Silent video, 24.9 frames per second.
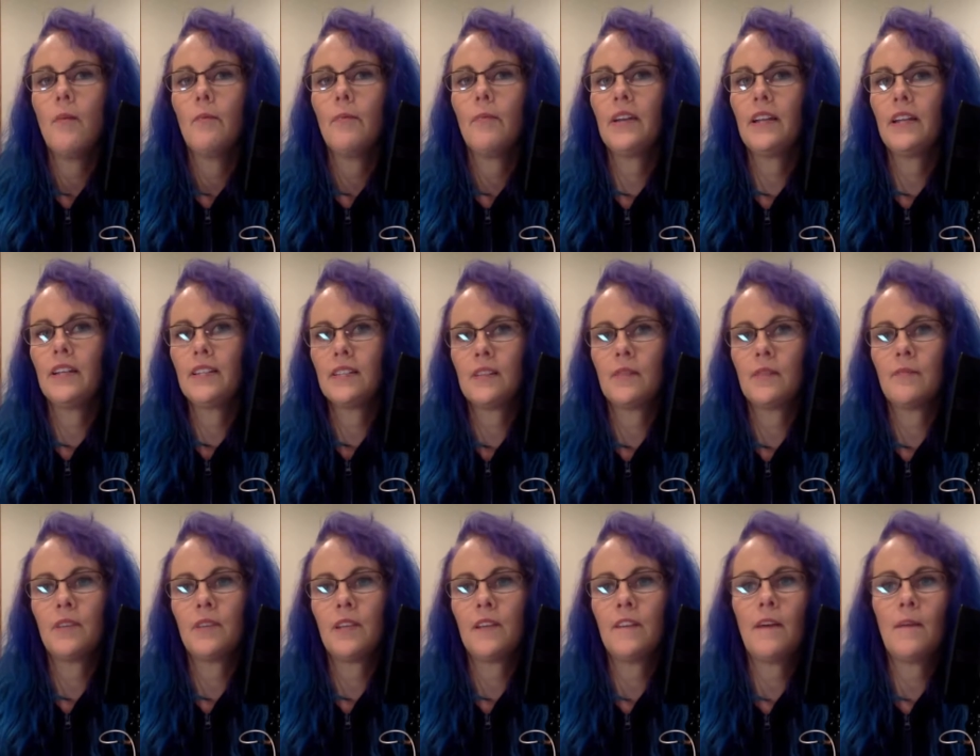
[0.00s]
but it's
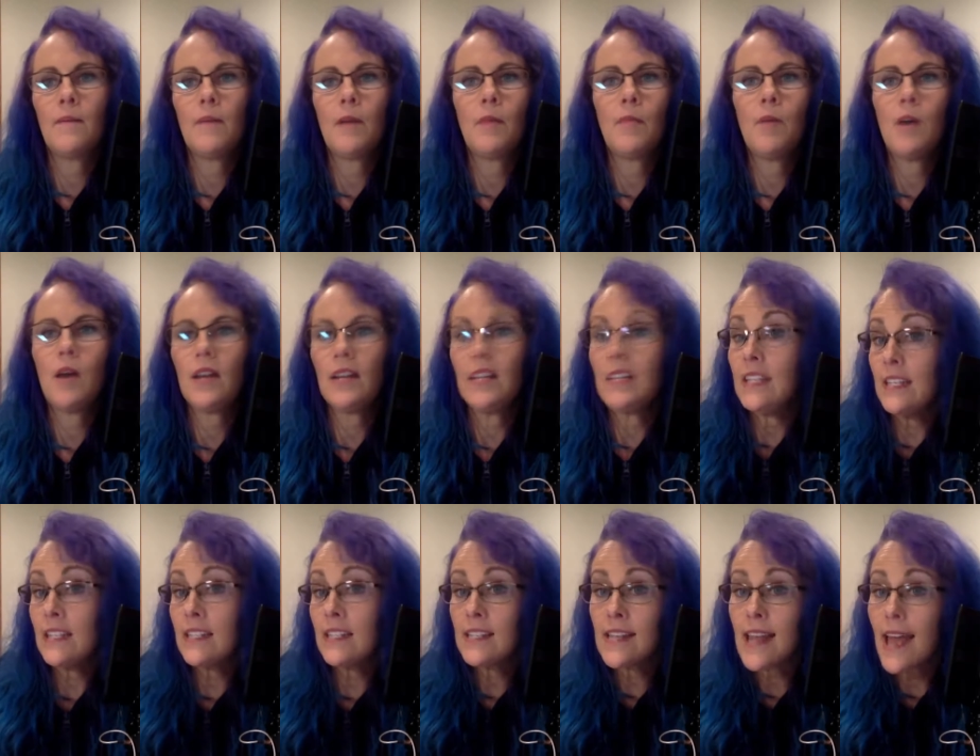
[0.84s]
something that my body
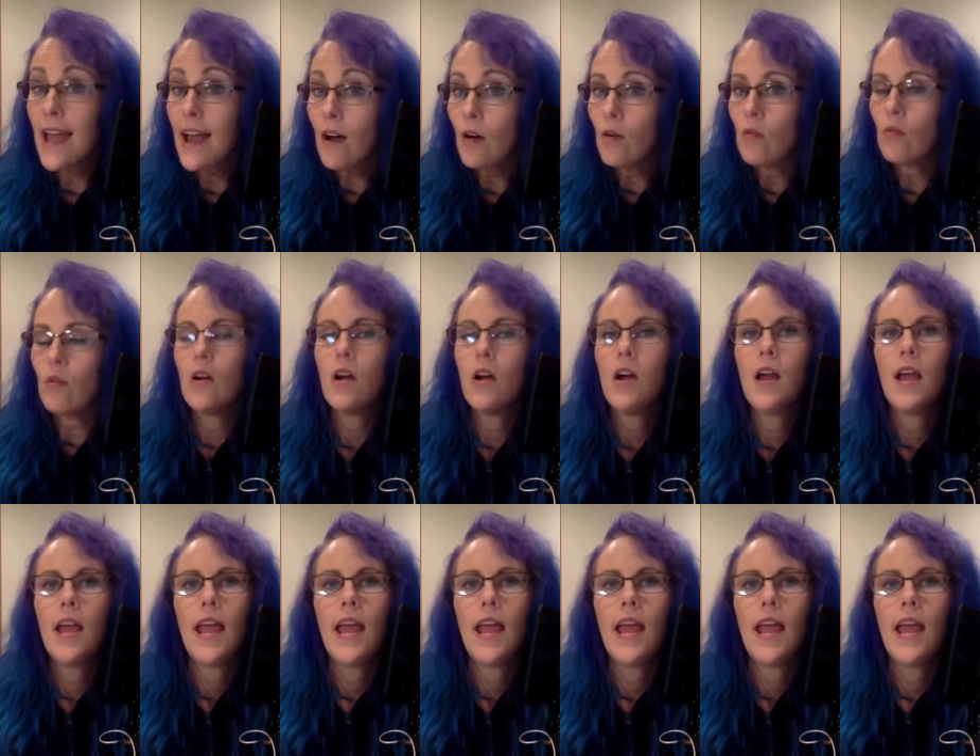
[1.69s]
needs now.